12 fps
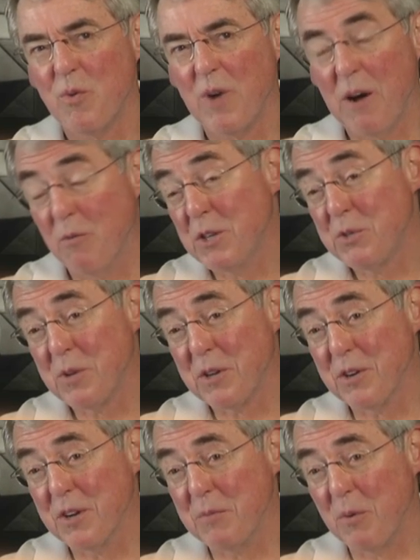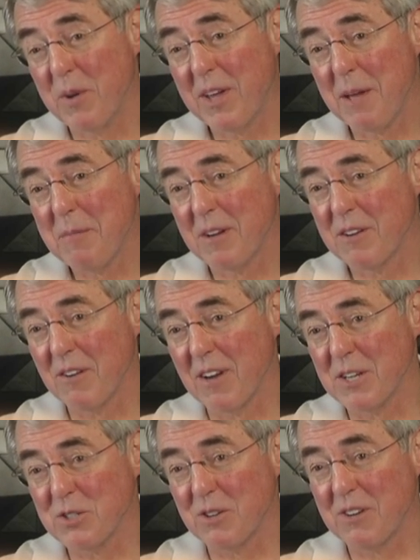I wish we could, but we can't make your
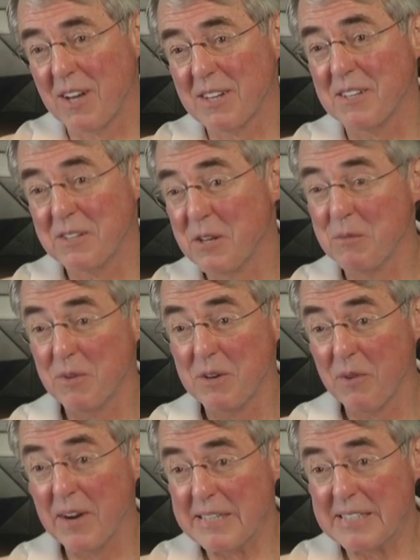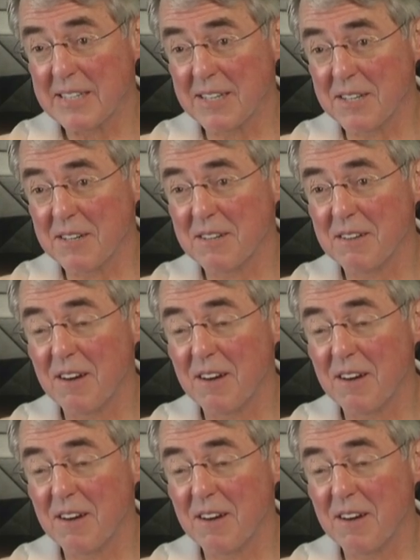legs look like they did when they were 18.